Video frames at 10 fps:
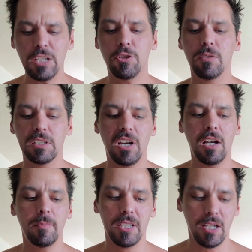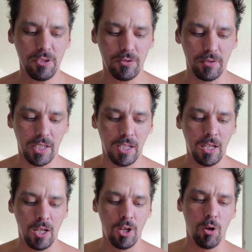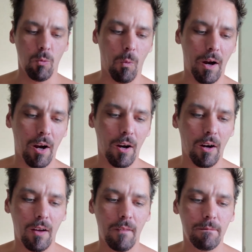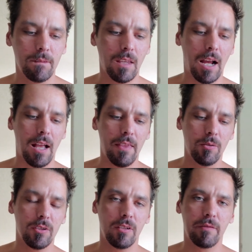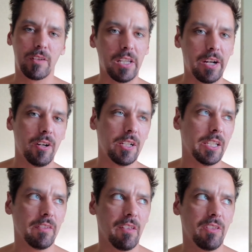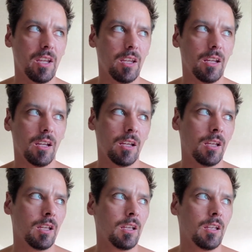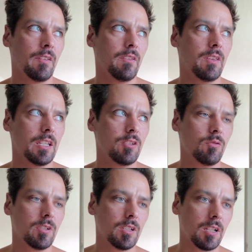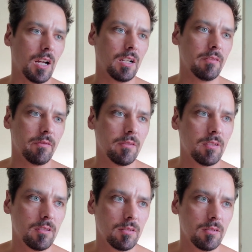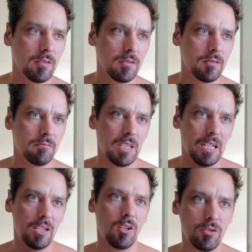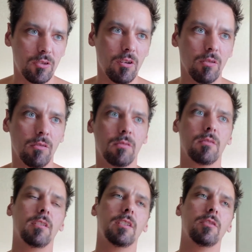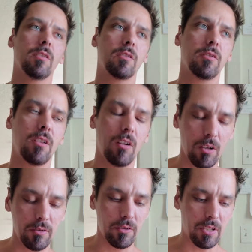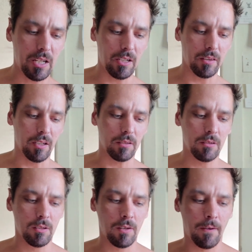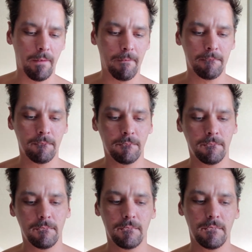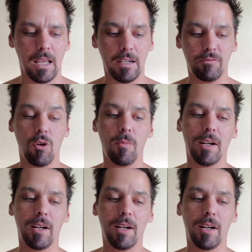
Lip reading: a time in history where there was enough clarity in the thinking that you can that it hooks you and you start understanding things. And if you go